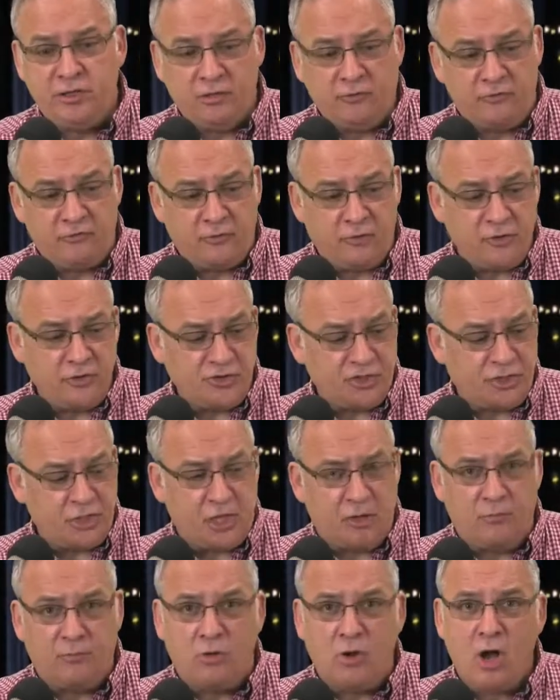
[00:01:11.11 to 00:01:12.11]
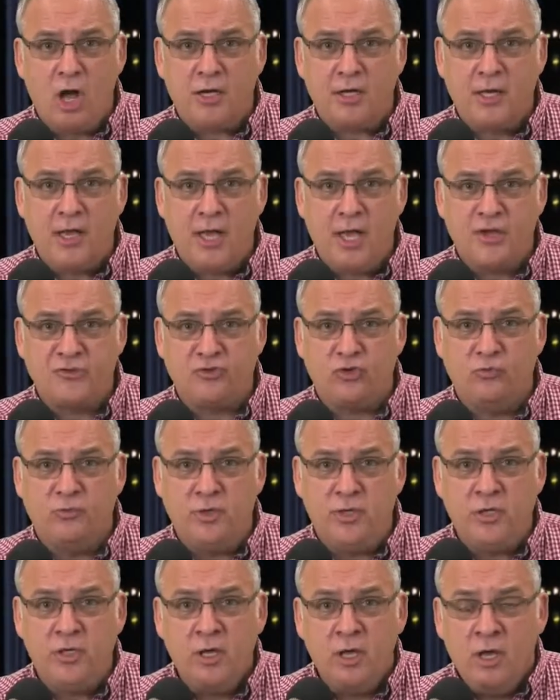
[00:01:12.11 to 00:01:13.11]
The first broadcast will
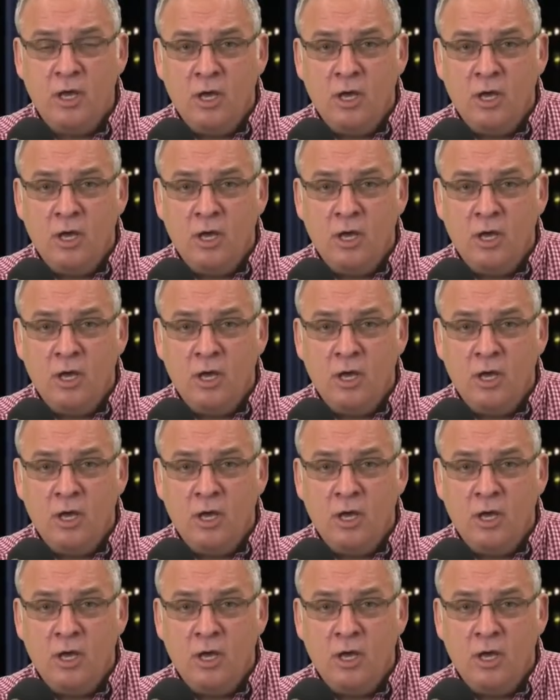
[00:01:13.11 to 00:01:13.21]
be